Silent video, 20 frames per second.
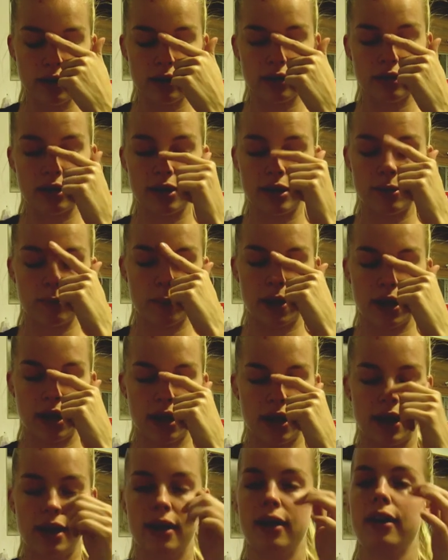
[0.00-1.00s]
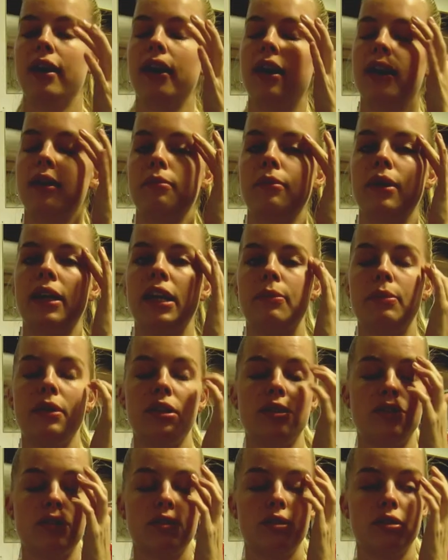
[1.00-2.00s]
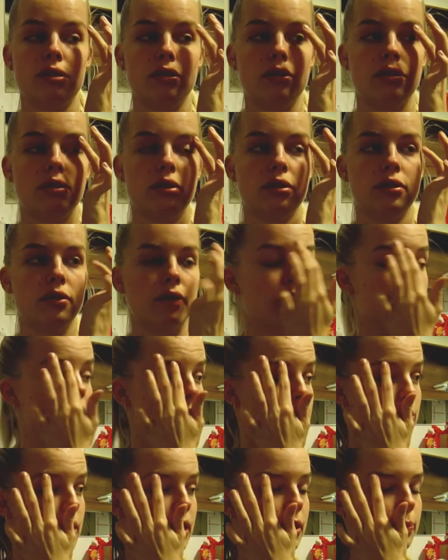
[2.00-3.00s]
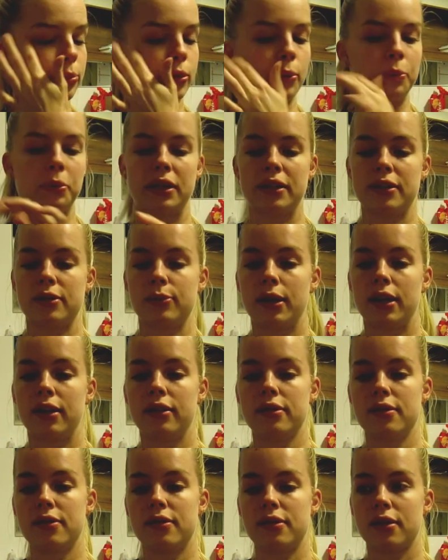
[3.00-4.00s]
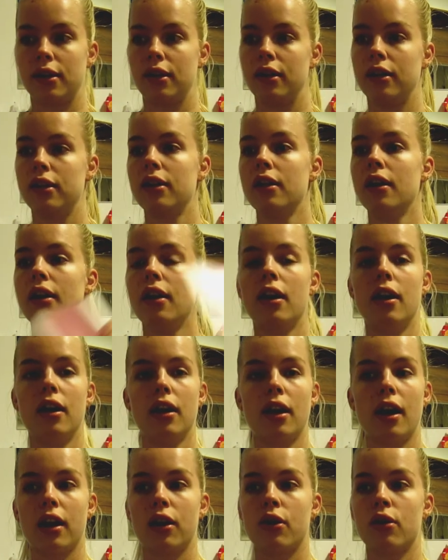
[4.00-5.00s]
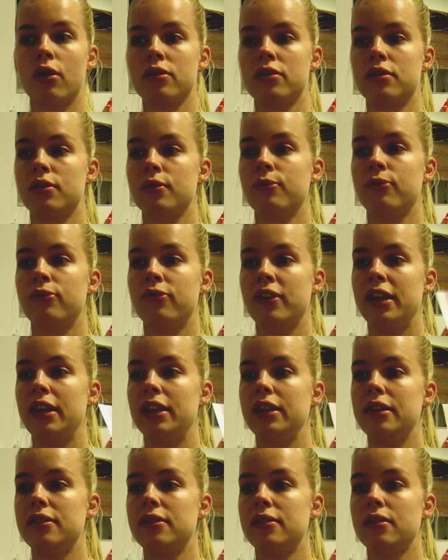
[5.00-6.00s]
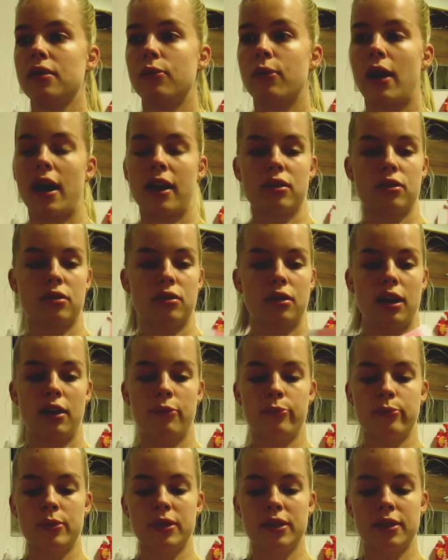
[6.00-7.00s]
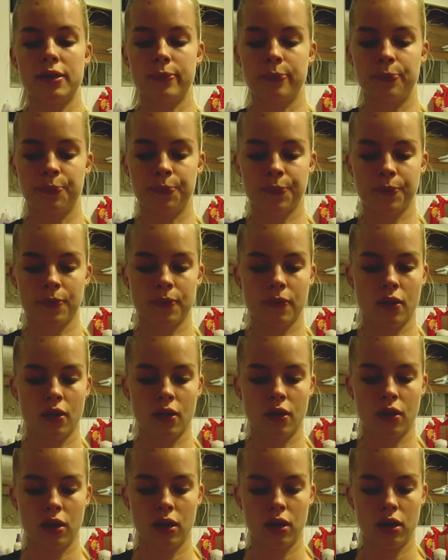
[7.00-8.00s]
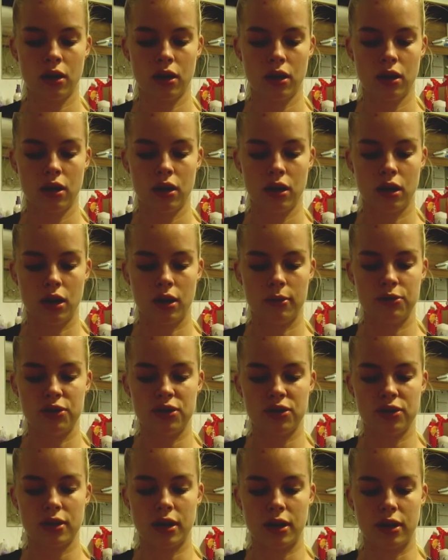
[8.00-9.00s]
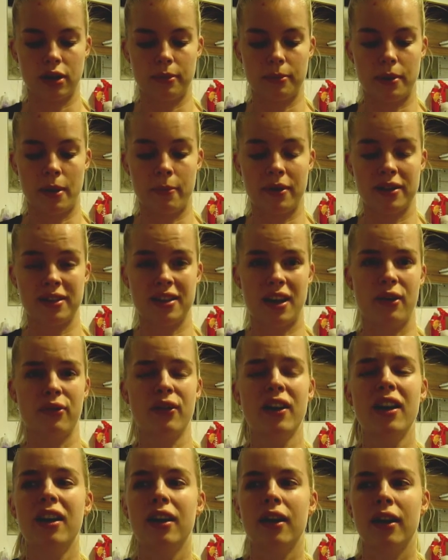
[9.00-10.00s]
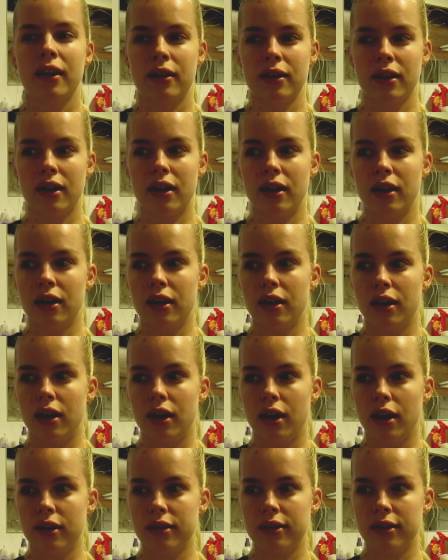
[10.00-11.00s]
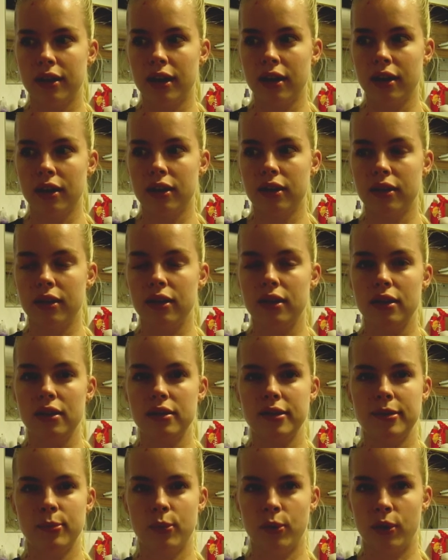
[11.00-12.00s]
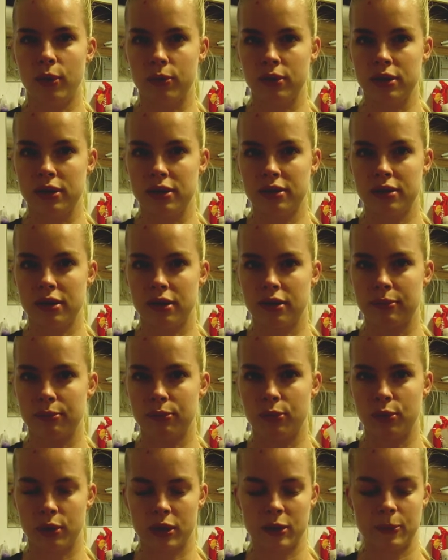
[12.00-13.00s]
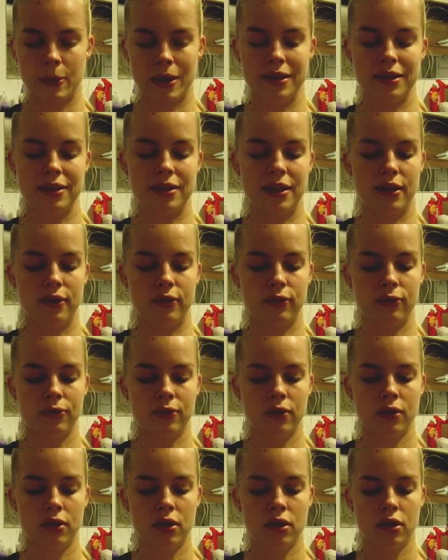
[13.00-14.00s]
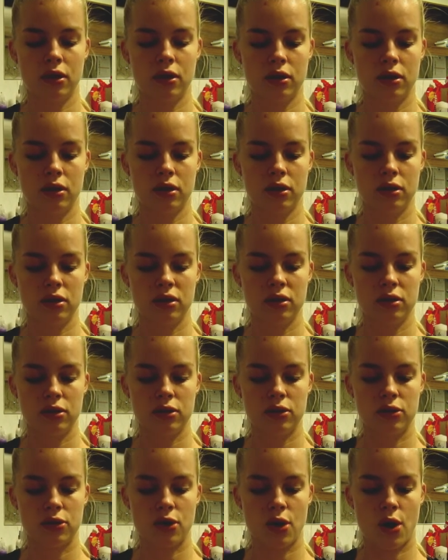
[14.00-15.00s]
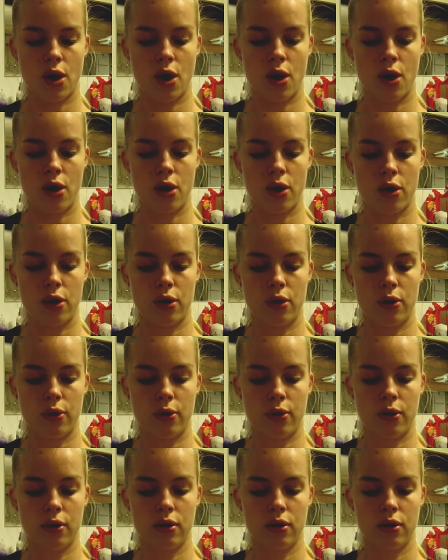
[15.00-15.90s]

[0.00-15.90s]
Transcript: this bit here and maybe do this bit properly as well. So I got some Veet wax strips. I'm just cutting them up myself. Like, I think the smaller ones are more expensive, so